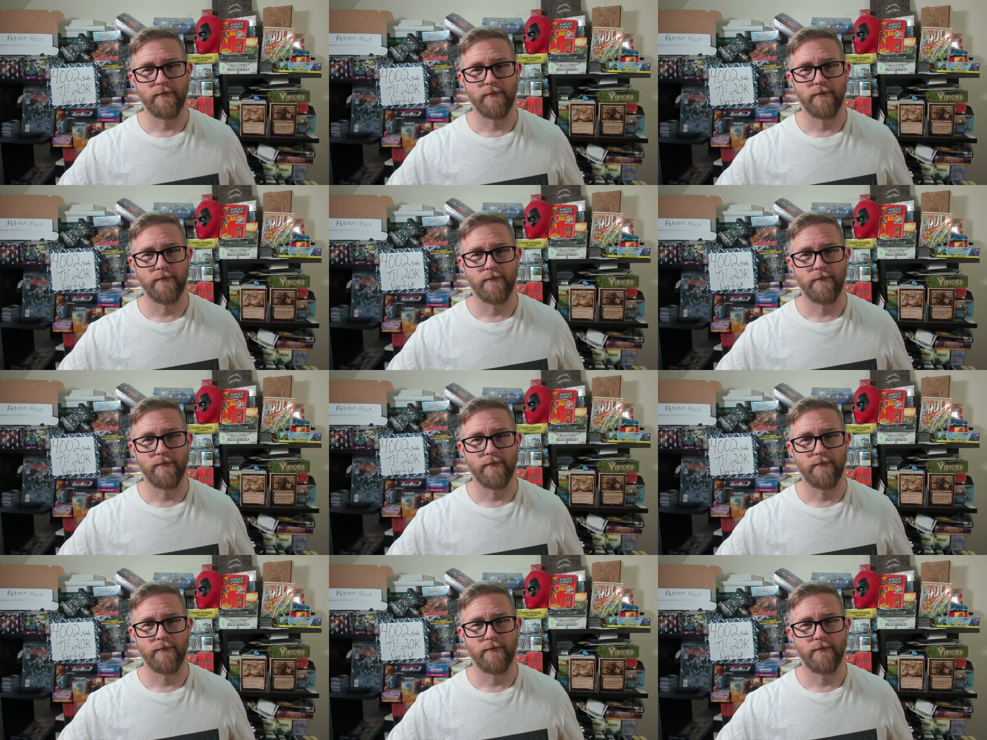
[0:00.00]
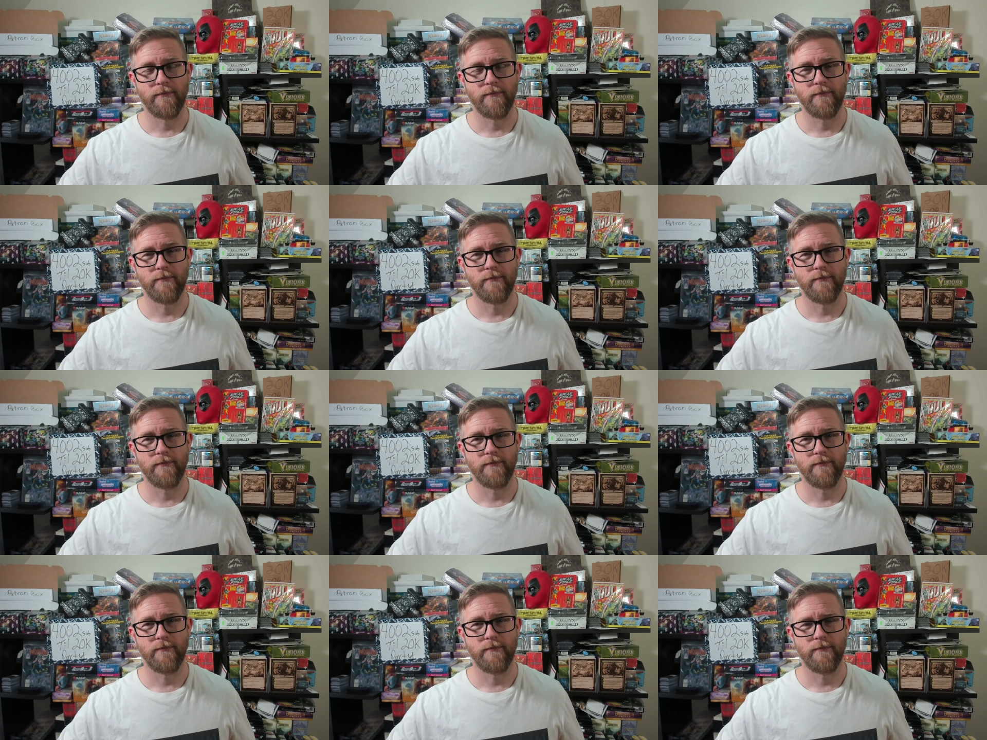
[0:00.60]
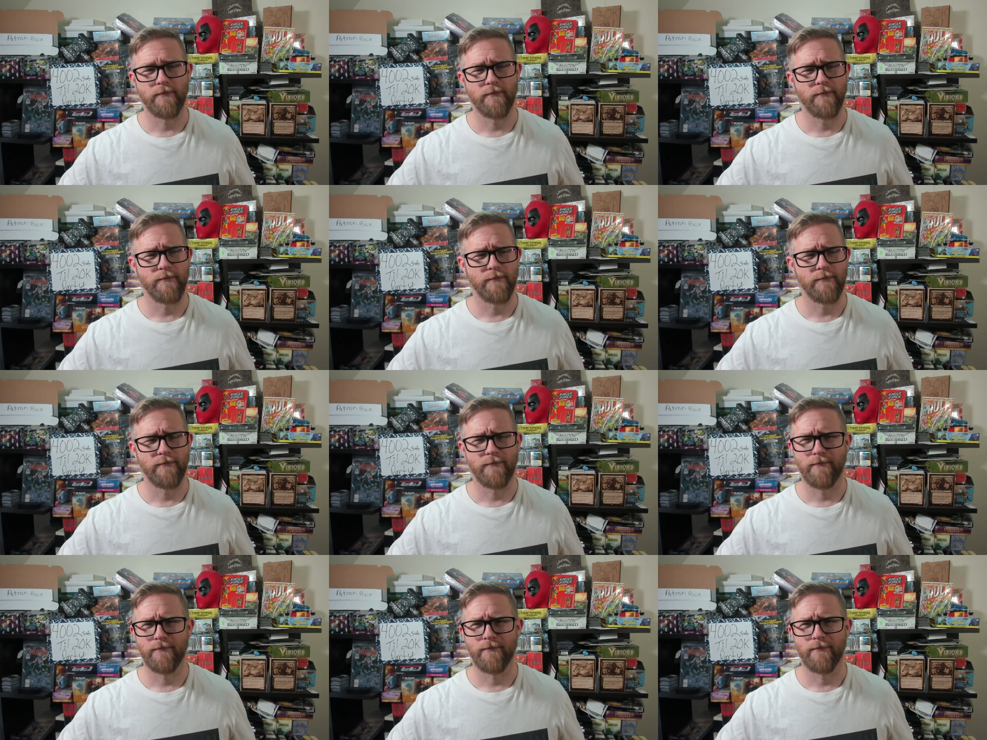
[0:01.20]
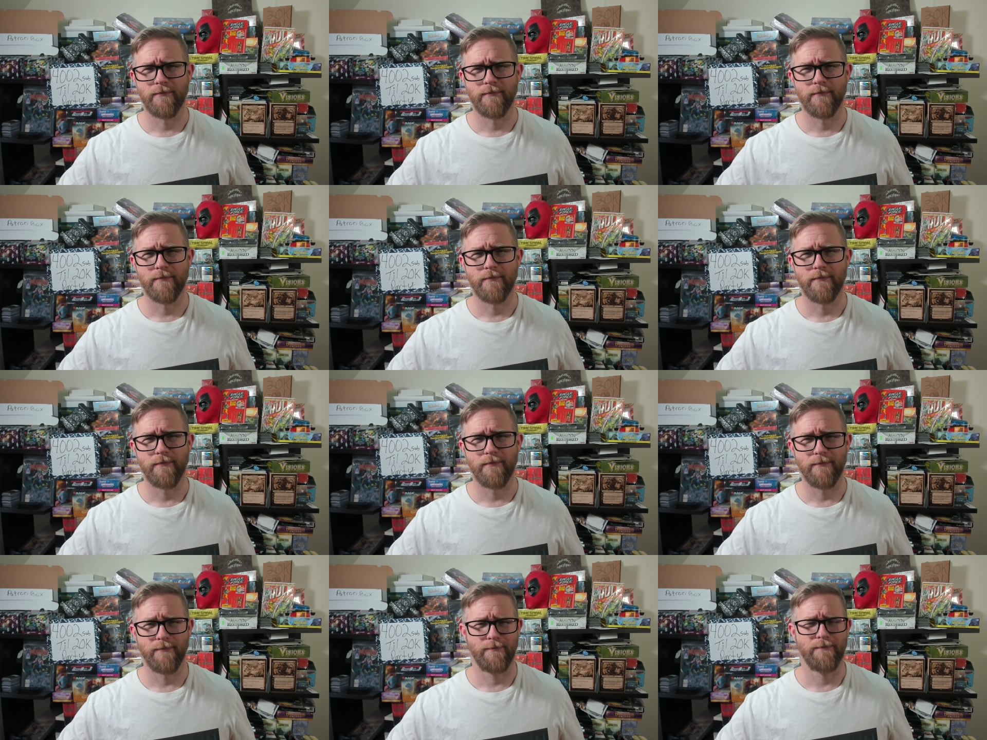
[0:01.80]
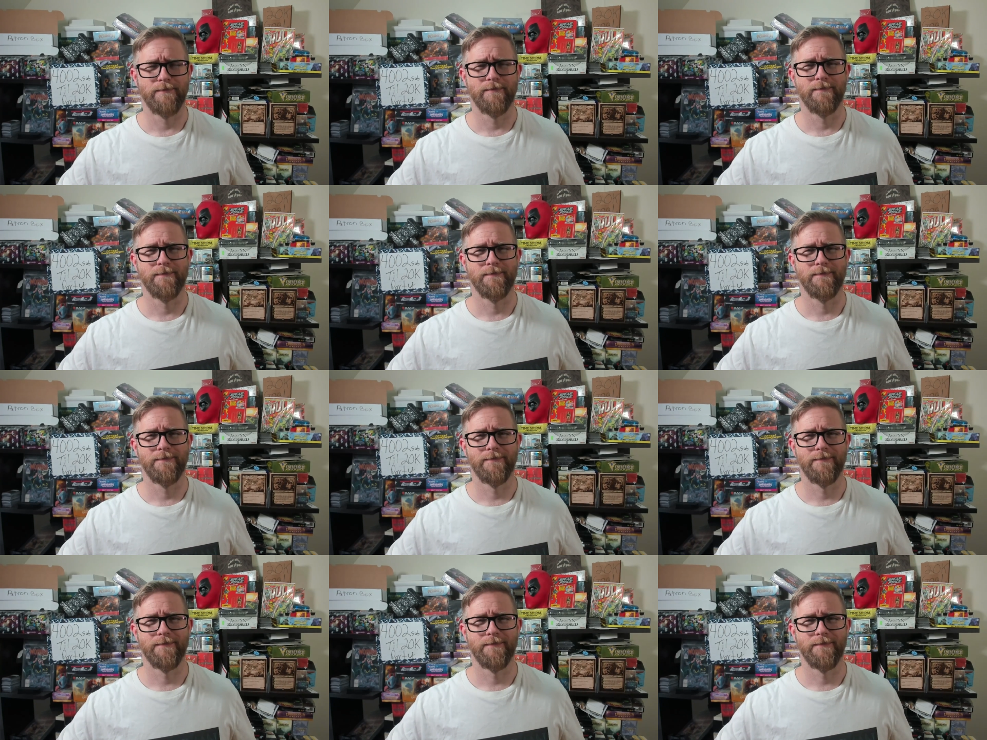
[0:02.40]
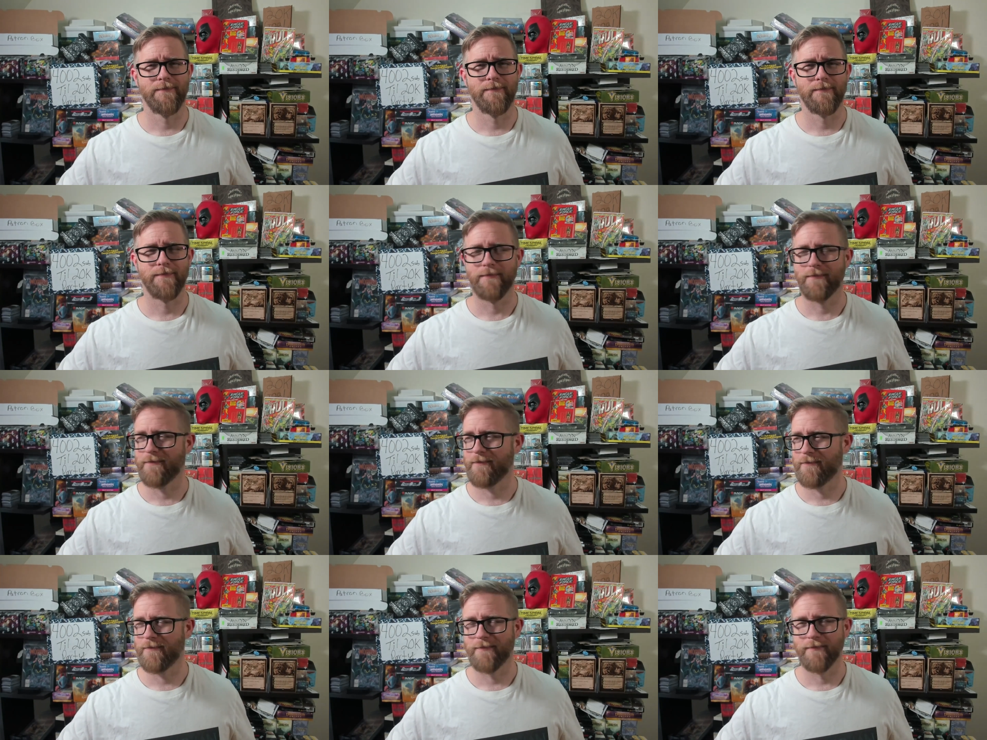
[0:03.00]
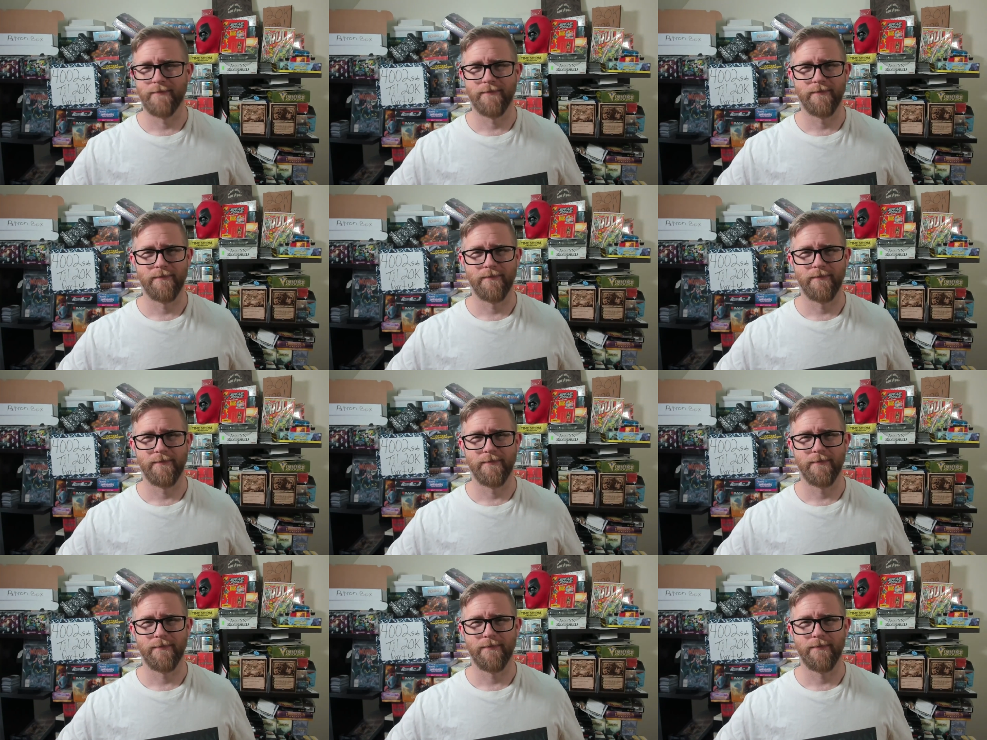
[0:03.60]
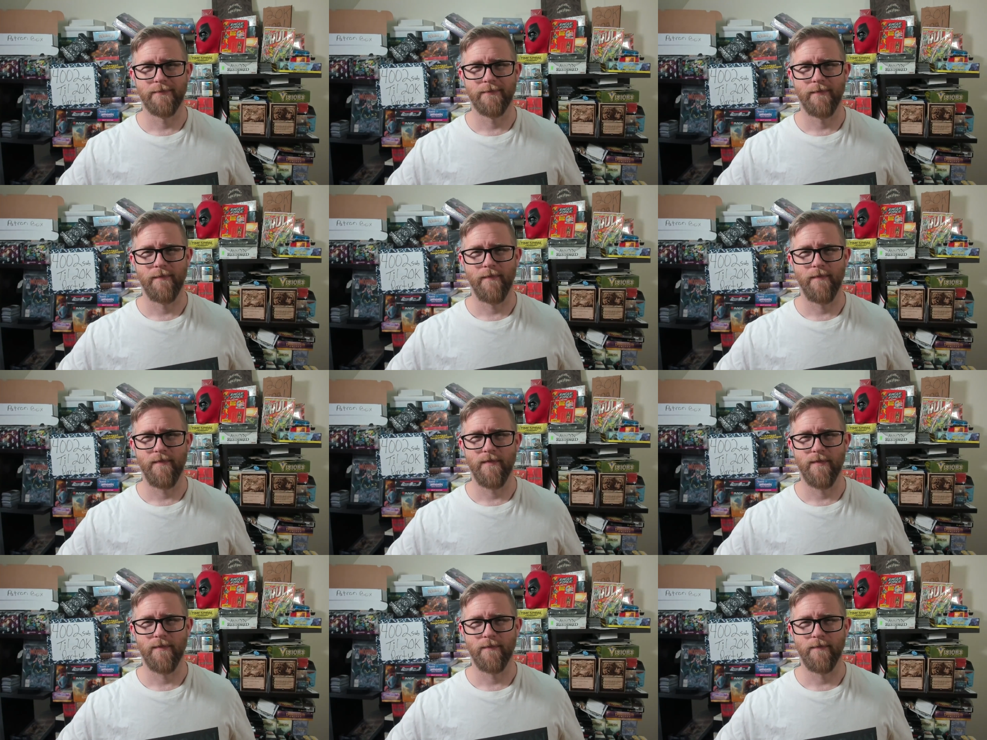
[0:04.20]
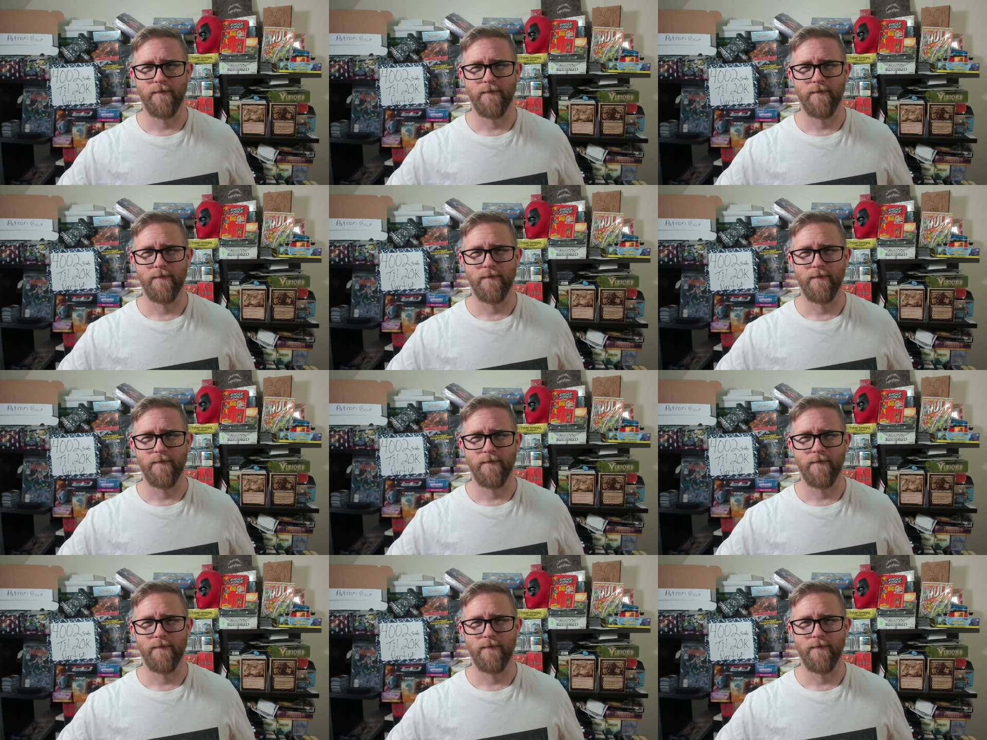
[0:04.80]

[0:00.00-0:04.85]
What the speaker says: Nothing is said.